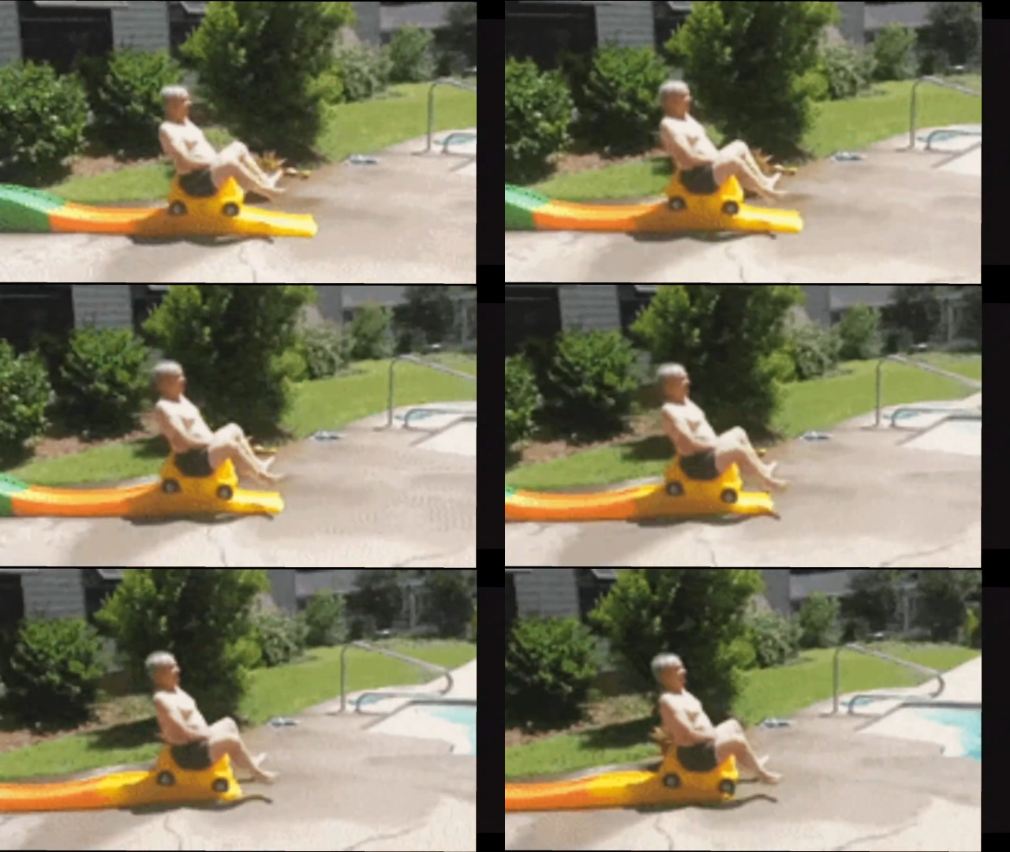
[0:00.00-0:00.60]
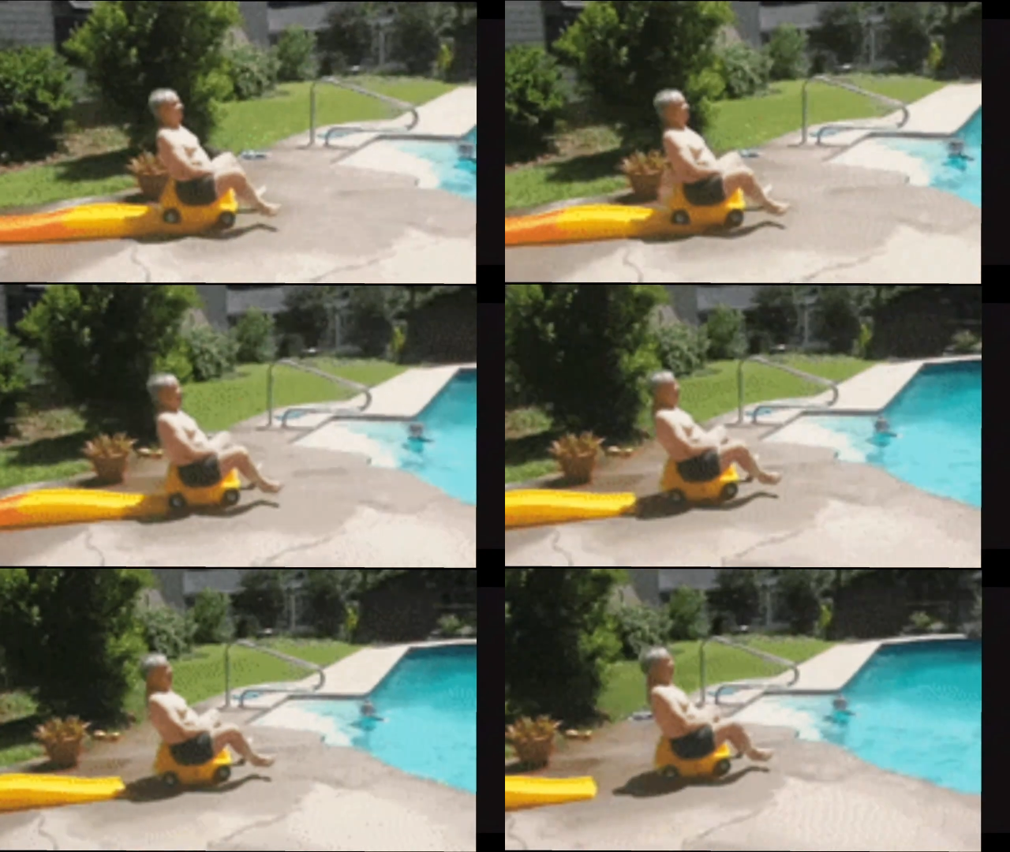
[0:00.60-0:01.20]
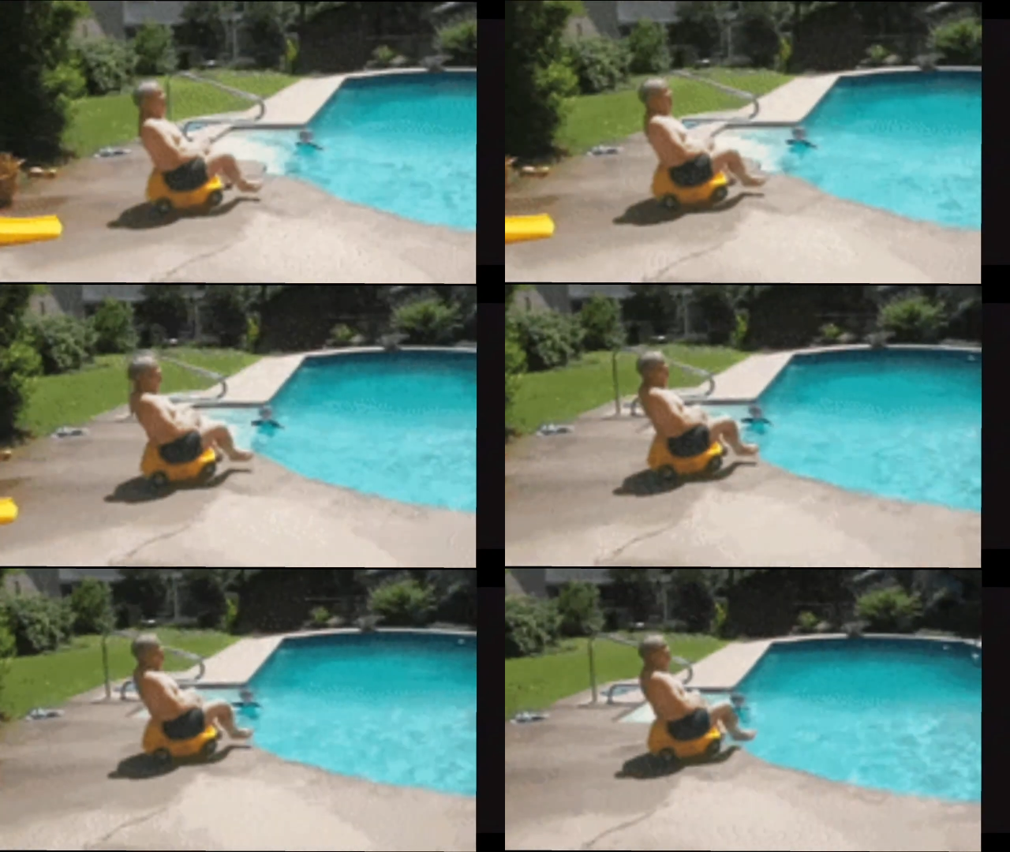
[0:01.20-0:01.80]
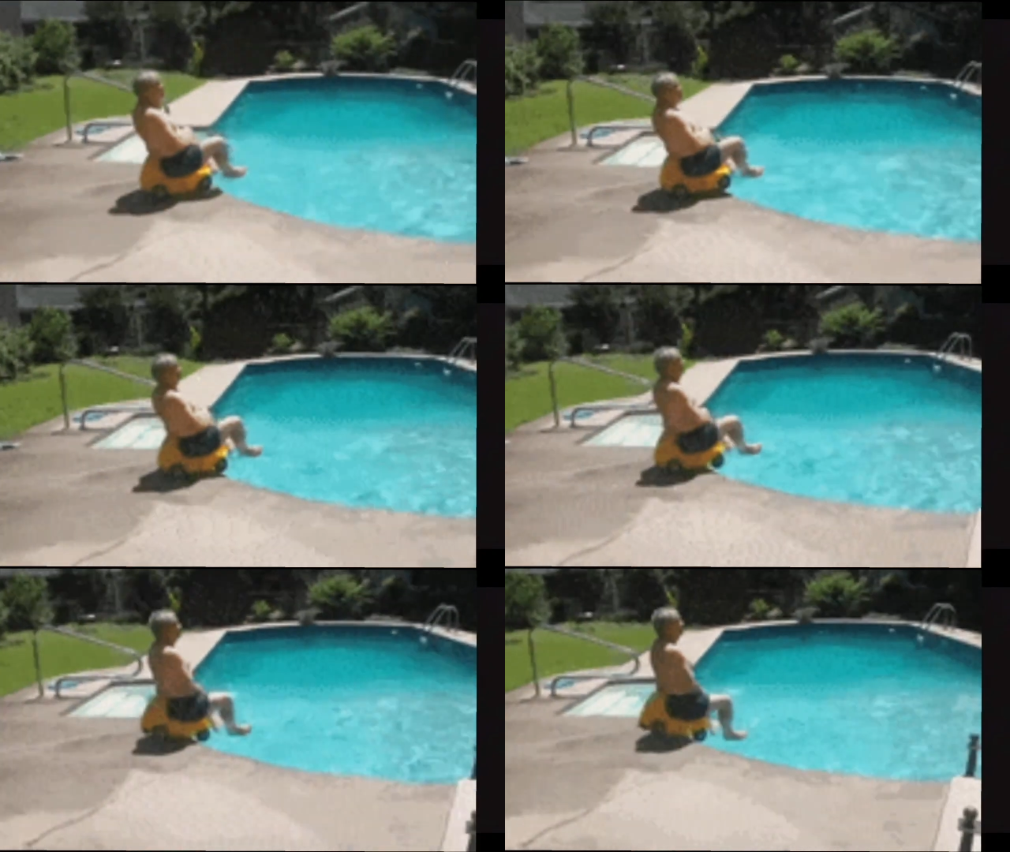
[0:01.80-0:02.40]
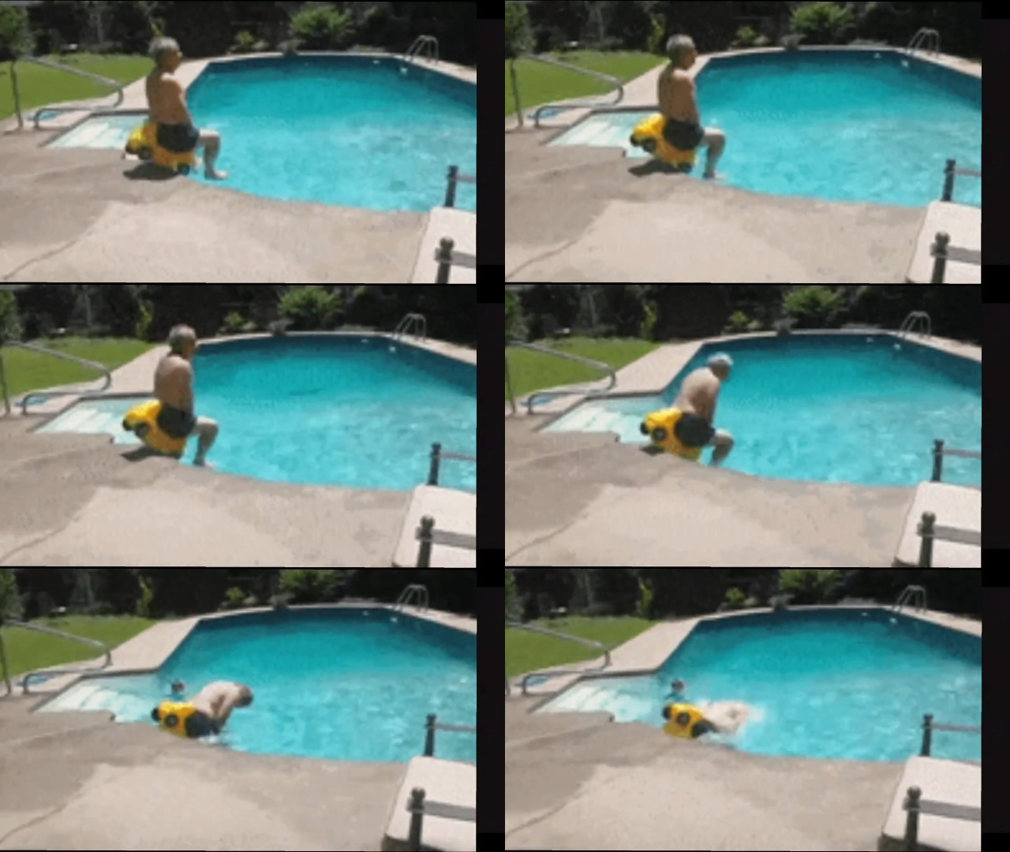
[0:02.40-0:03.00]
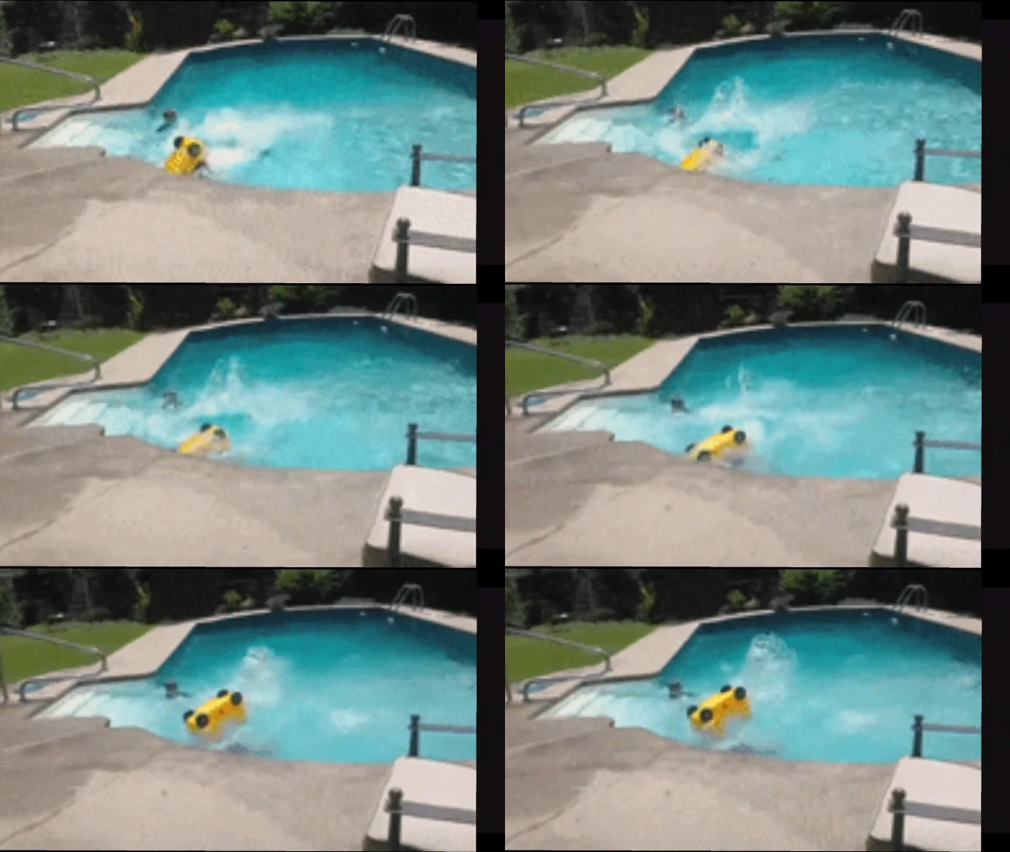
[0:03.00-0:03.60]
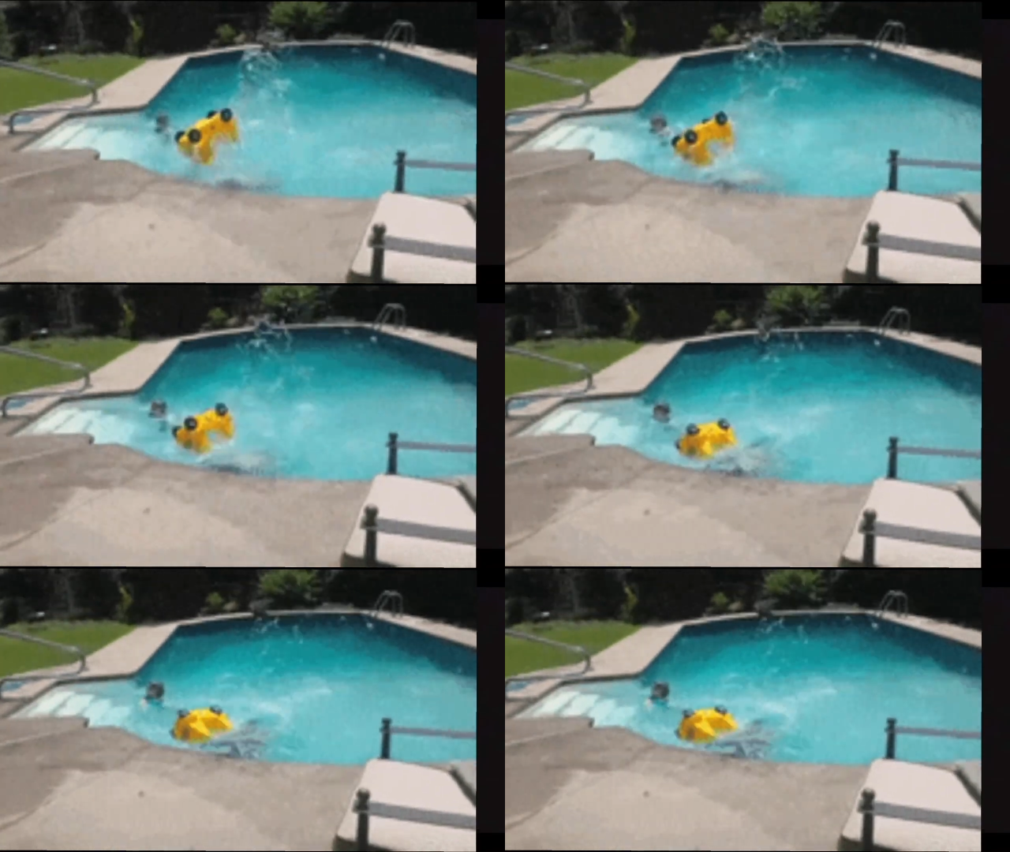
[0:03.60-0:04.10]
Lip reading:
No face is visible, so there are no lips to read.